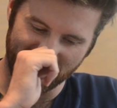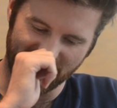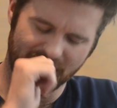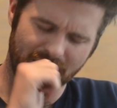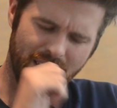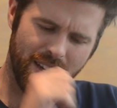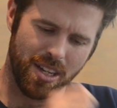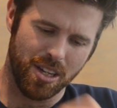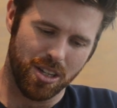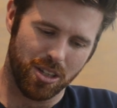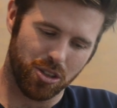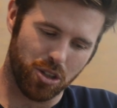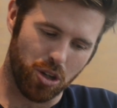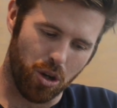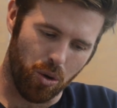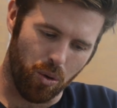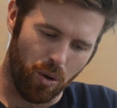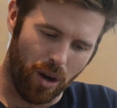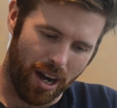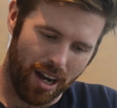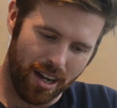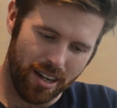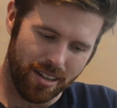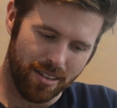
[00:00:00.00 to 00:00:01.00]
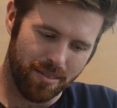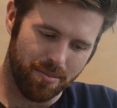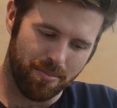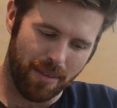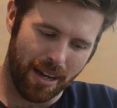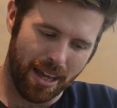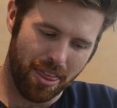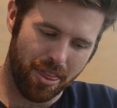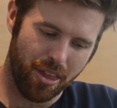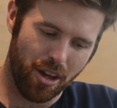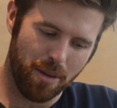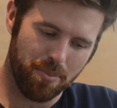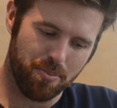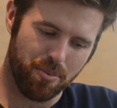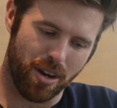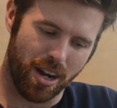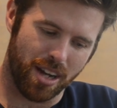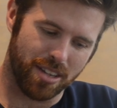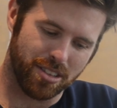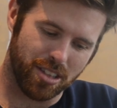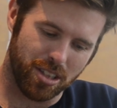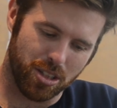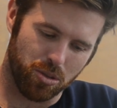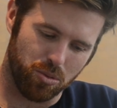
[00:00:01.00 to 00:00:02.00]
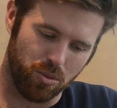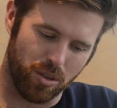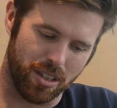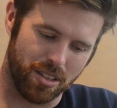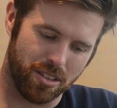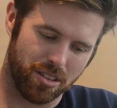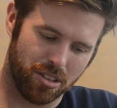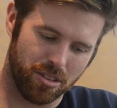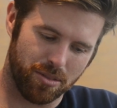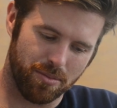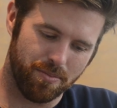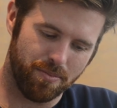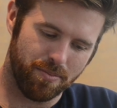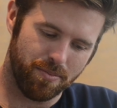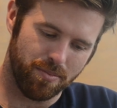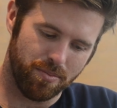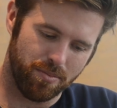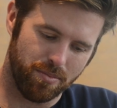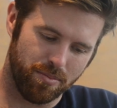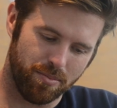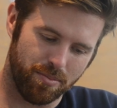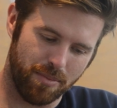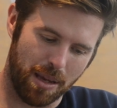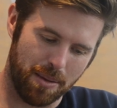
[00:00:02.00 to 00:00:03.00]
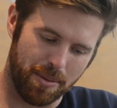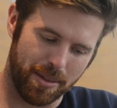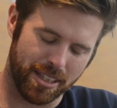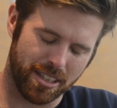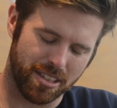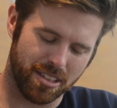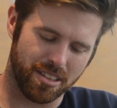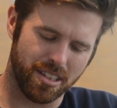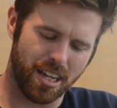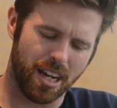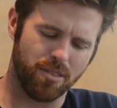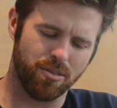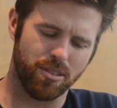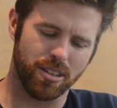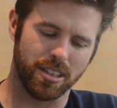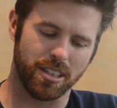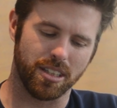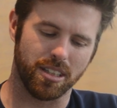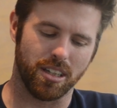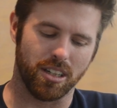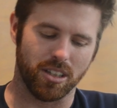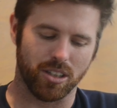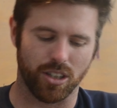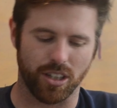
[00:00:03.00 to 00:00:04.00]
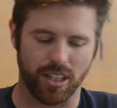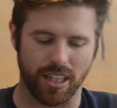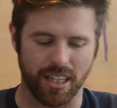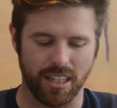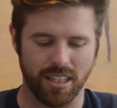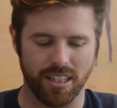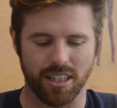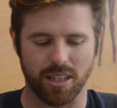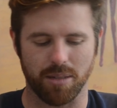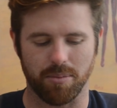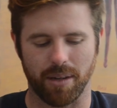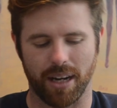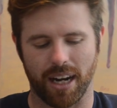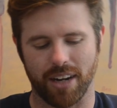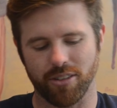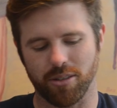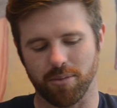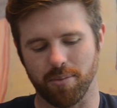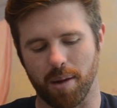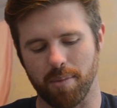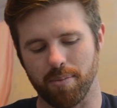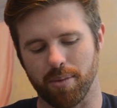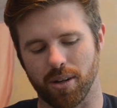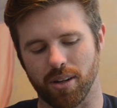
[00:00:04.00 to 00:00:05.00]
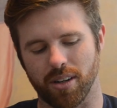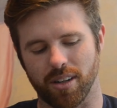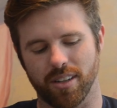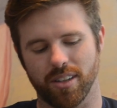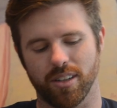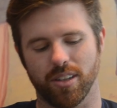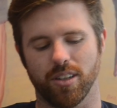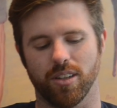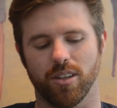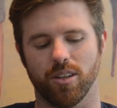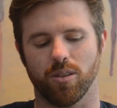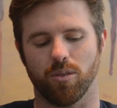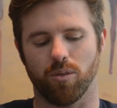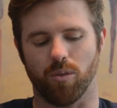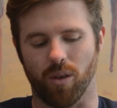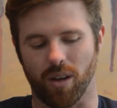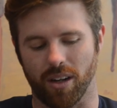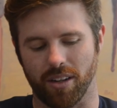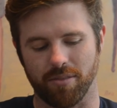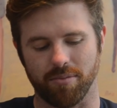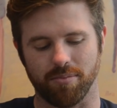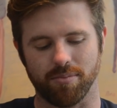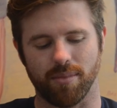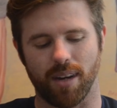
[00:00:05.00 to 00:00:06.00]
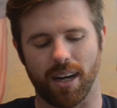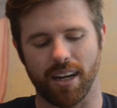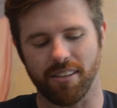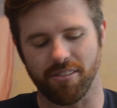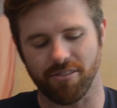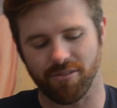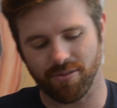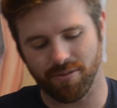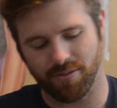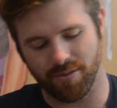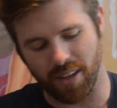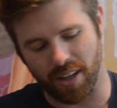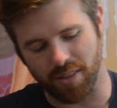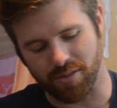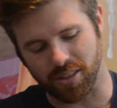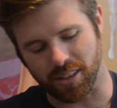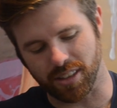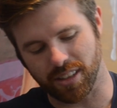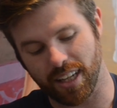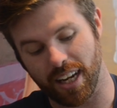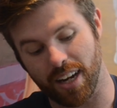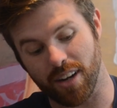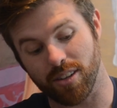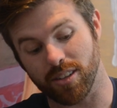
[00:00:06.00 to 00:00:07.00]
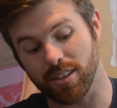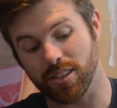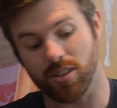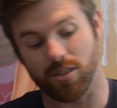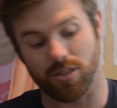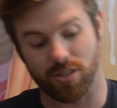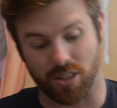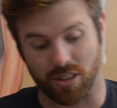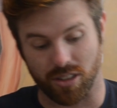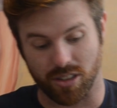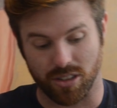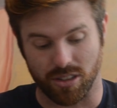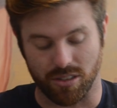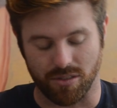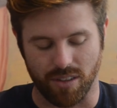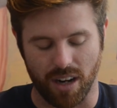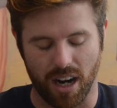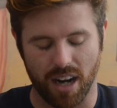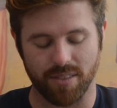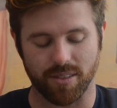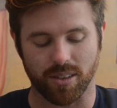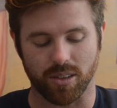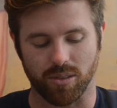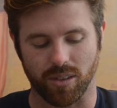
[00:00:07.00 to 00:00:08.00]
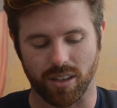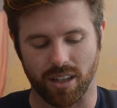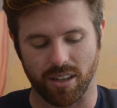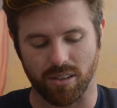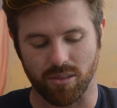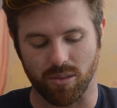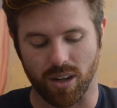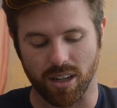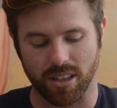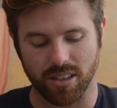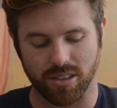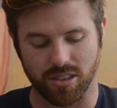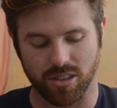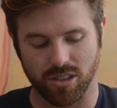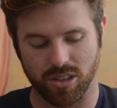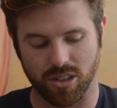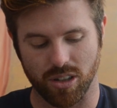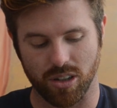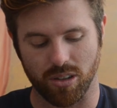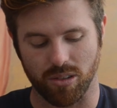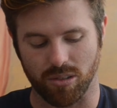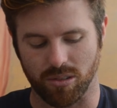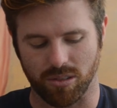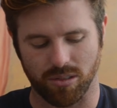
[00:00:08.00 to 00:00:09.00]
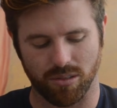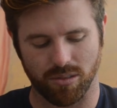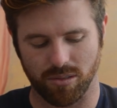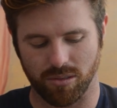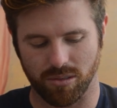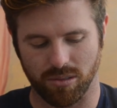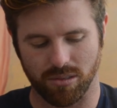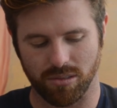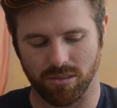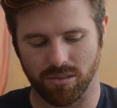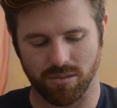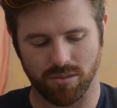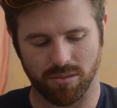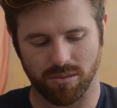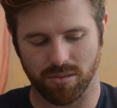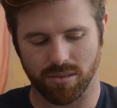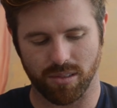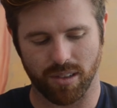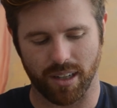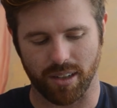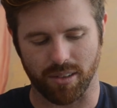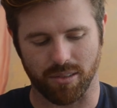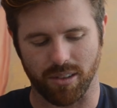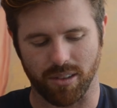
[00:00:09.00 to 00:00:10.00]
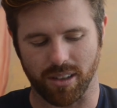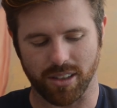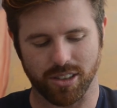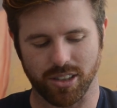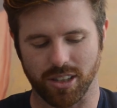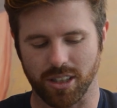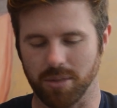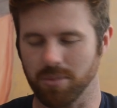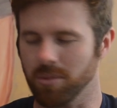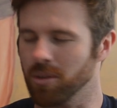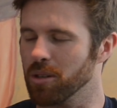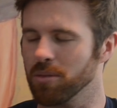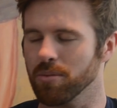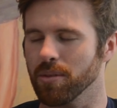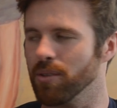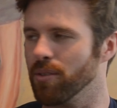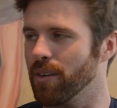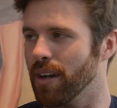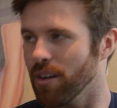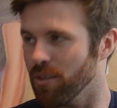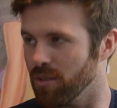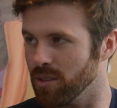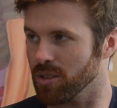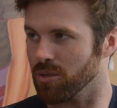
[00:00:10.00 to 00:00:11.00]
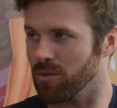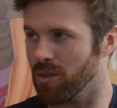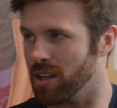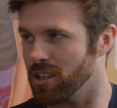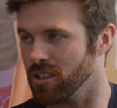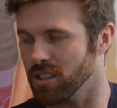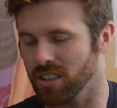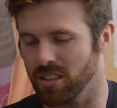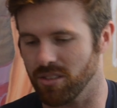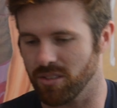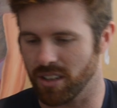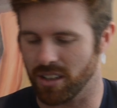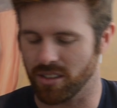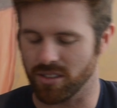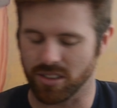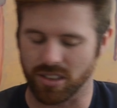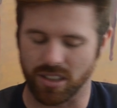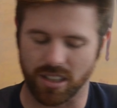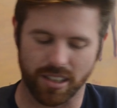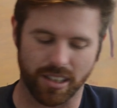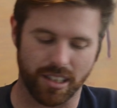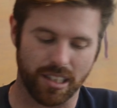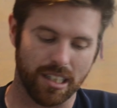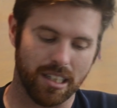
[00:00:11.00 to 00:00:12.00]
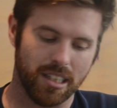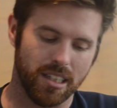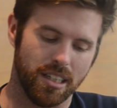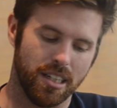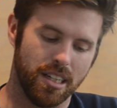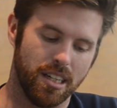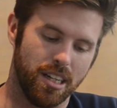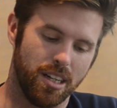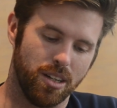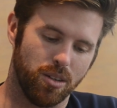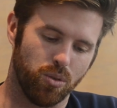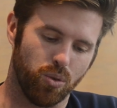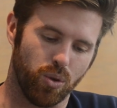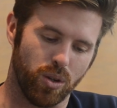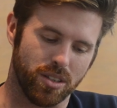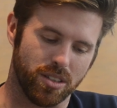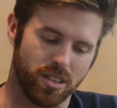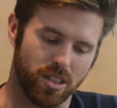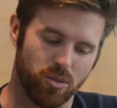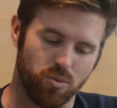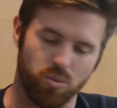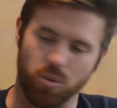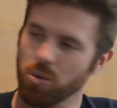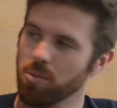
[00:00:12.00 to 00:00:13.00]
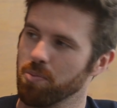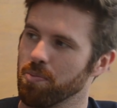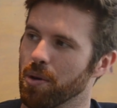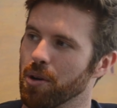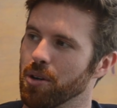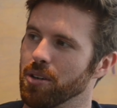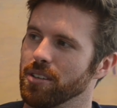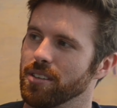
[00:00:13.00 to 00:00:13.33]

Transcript: So my thought process was, I mean, this is not really a good idea, but I remember one of my favorite characters on Survivor when I watched the show, I don't watch it anymore, but when I was watching it when I was younger, was Rupert.